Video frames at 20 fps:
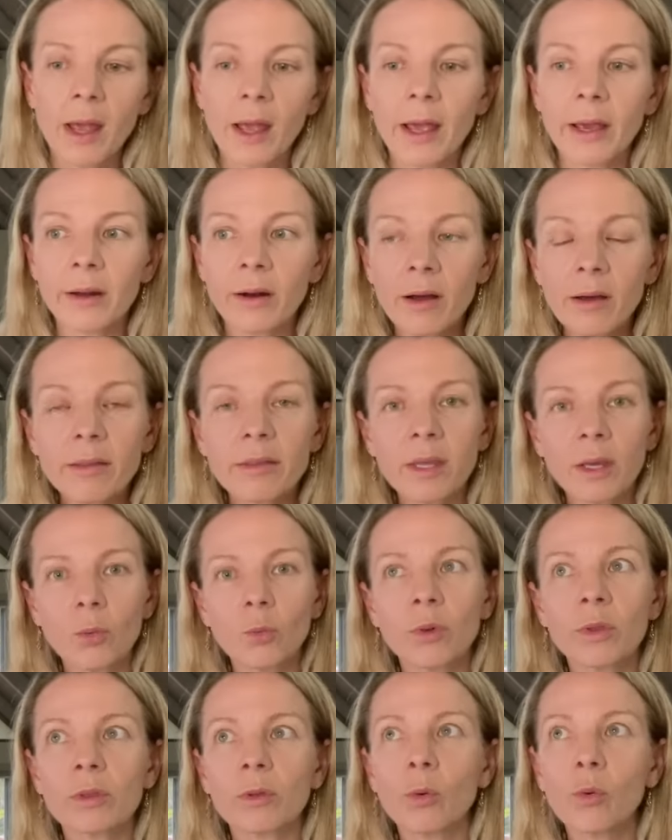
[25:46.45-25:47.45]
And I think
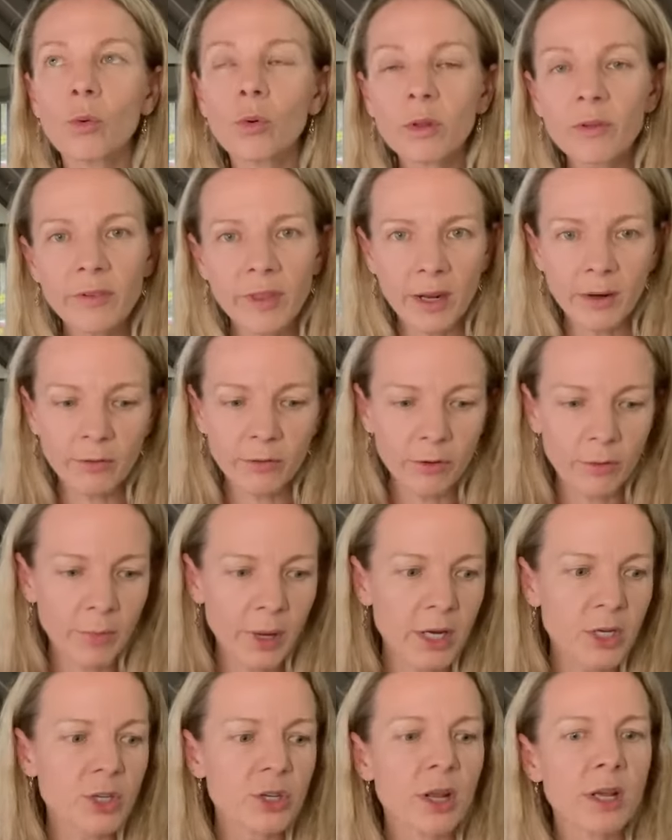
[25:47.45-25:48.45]
with all of that
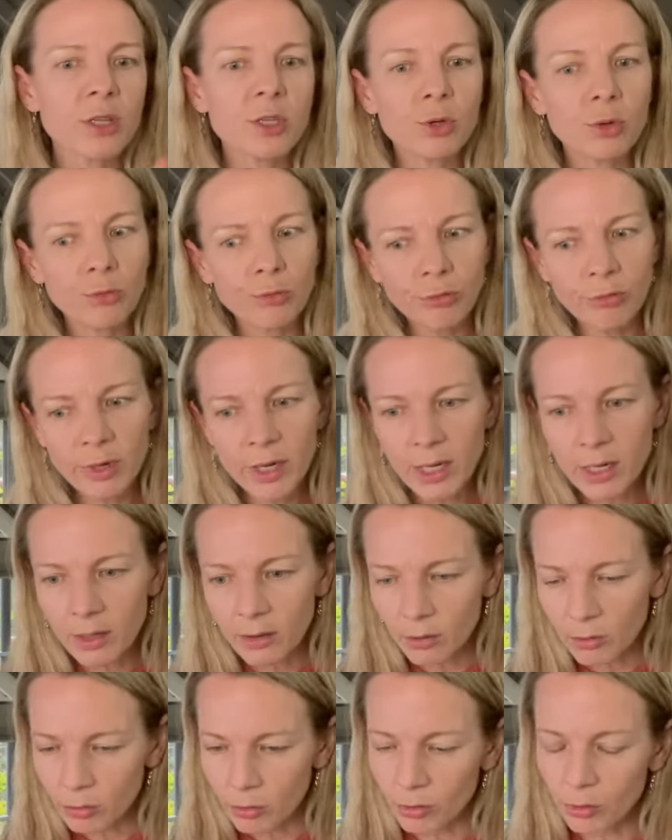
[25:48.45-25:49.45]
information, as you're
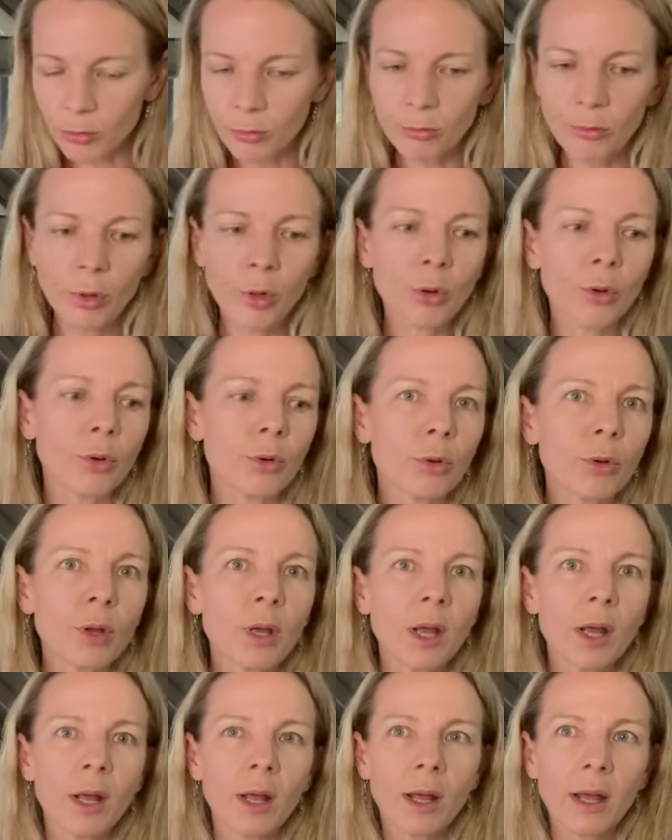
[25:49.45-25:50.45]
reading through the row,
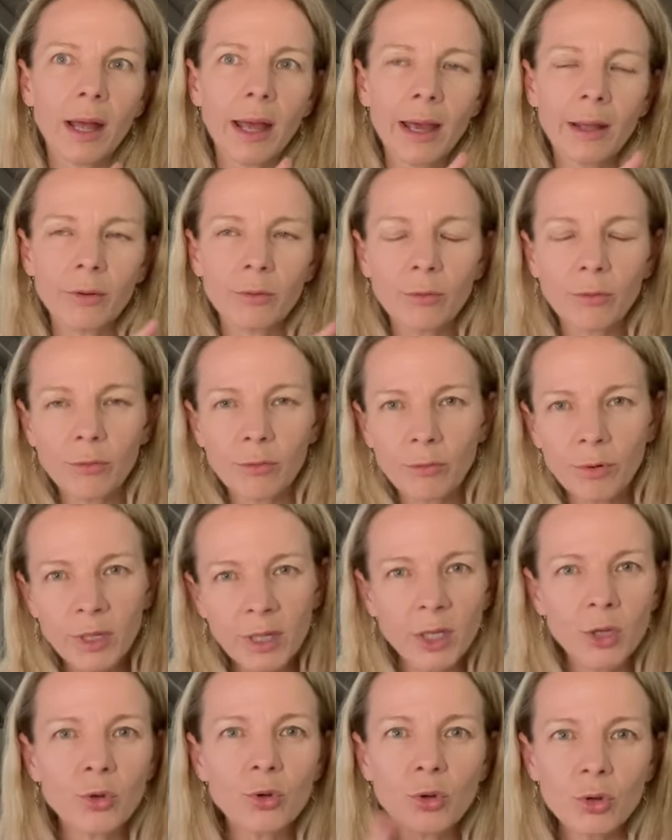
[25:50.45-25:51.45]
and
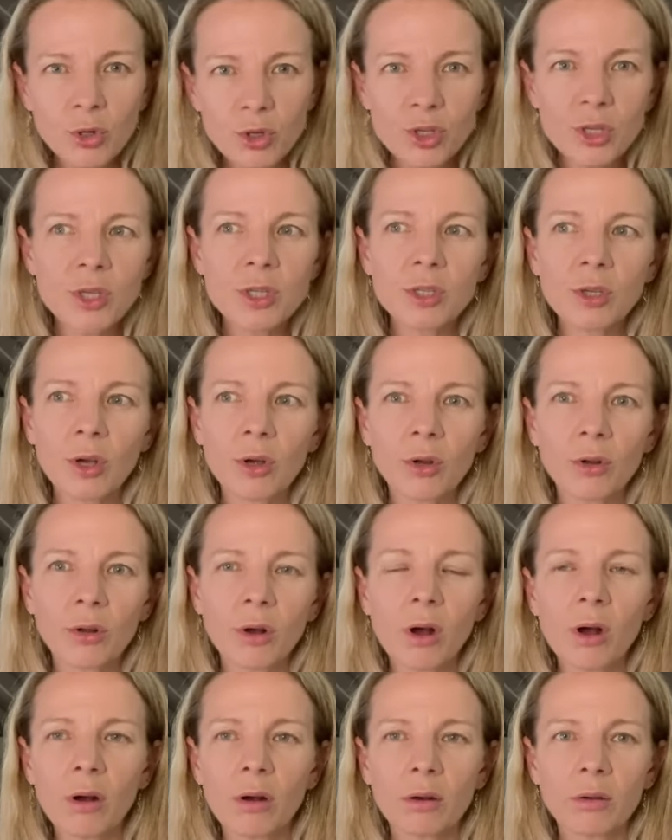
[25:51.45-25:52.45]
really you could just go,
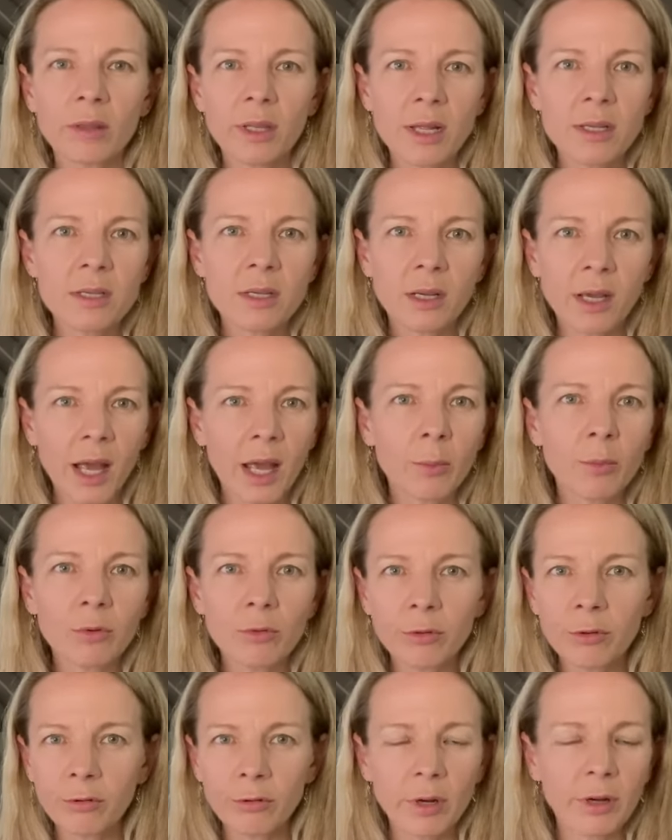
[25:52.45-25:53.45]
oh, that's a
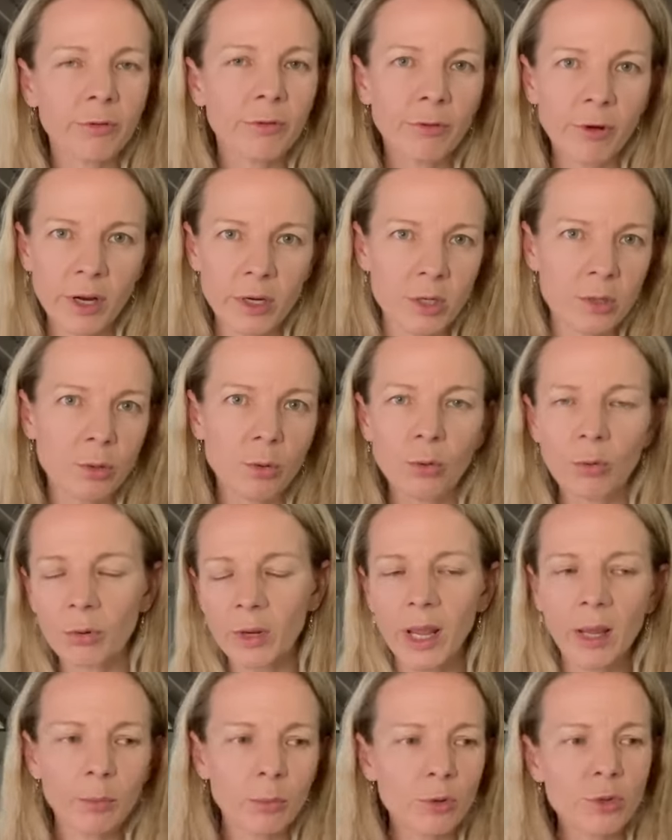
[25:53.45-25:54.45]
cable three front or
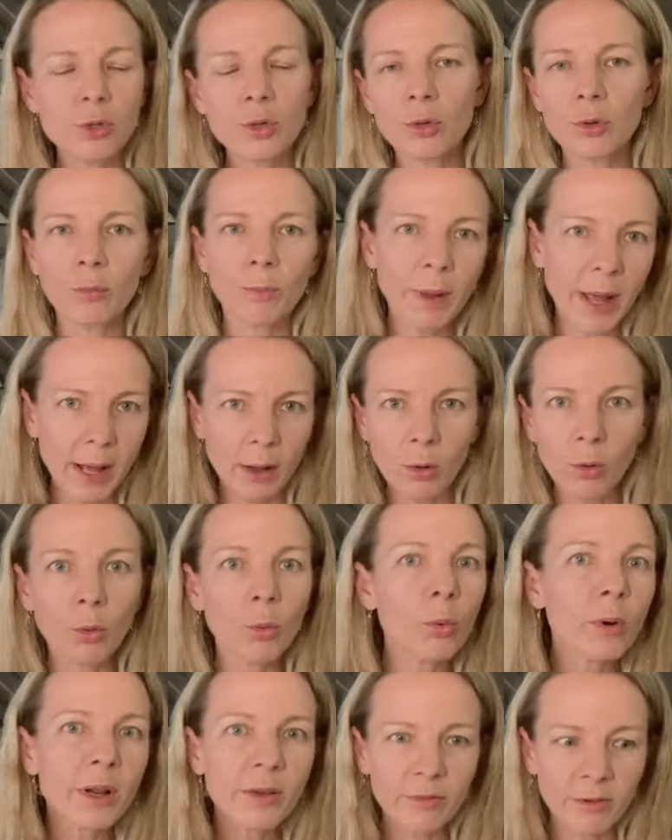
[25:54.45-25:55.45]
cable two back or
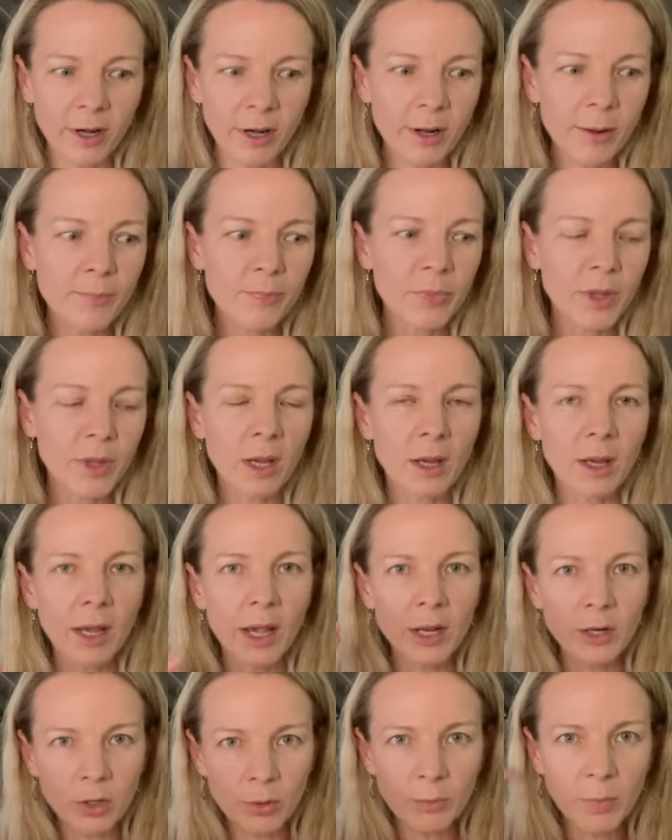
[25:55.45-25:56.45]
whatever,
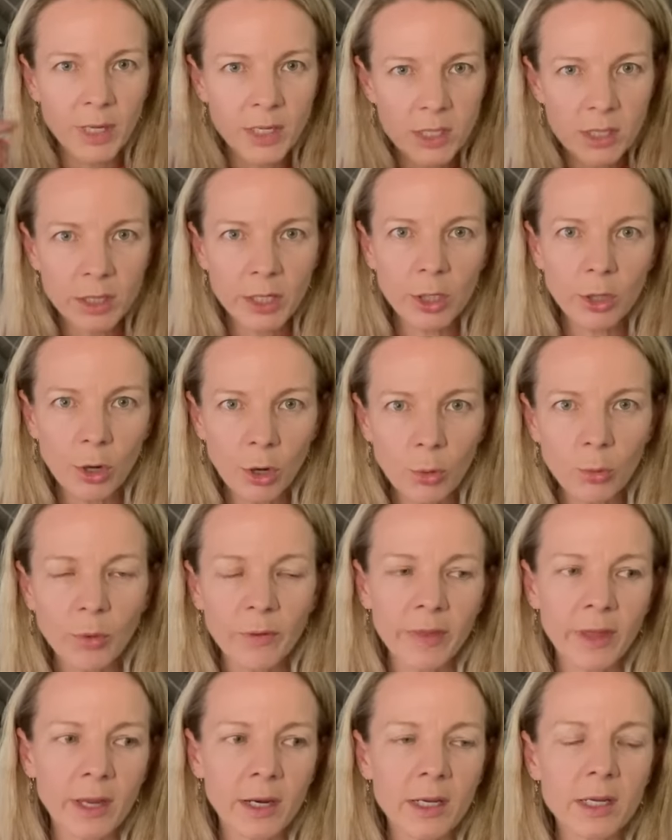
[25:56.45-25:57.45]
and you mentally know
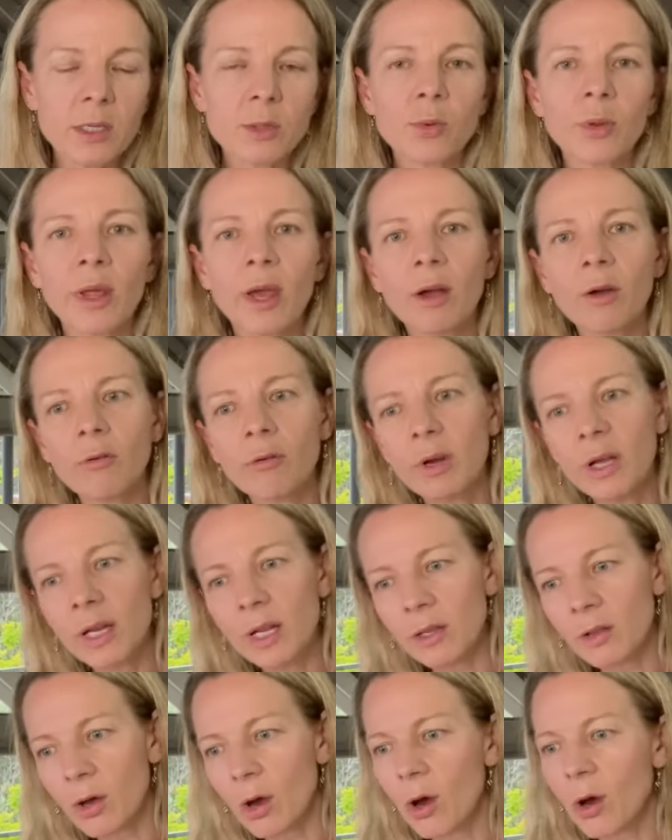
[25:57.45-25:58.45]
what that is without
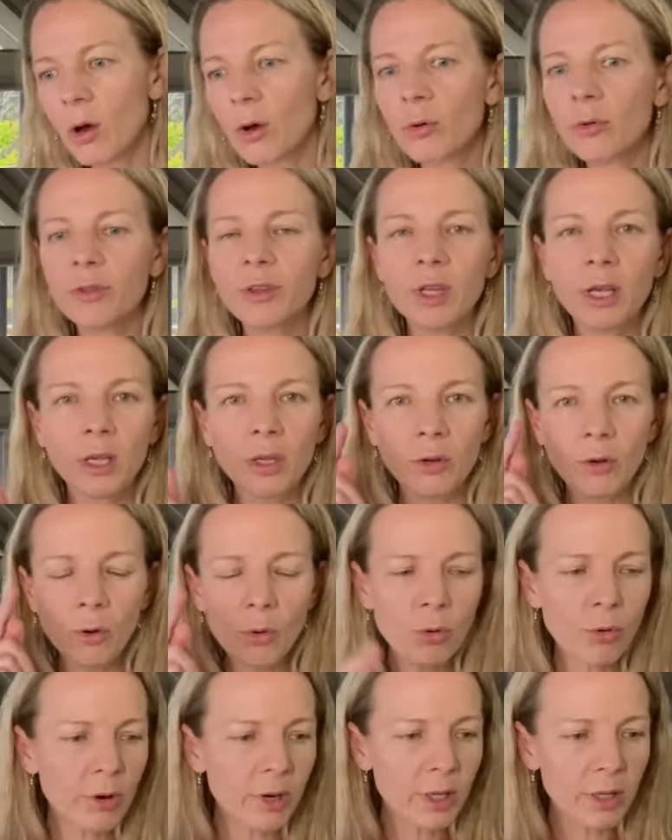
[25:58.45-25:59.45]
reading the whole thing, you
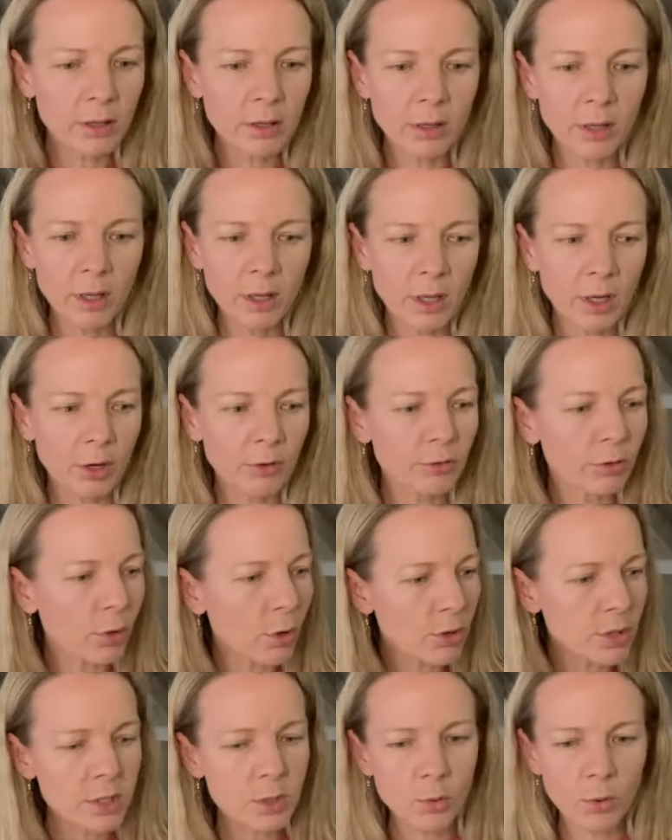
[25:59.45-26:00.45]
already have
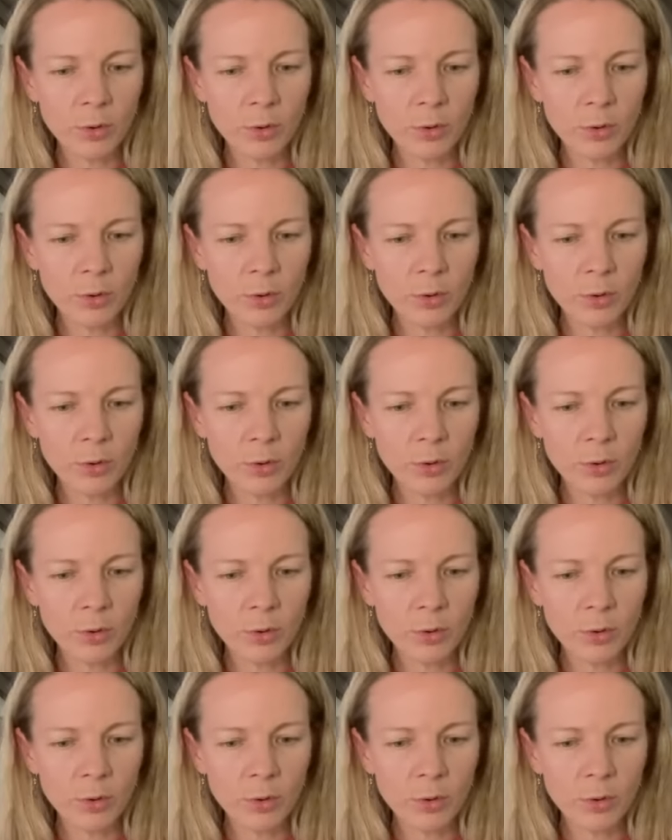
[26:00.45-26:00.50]
lost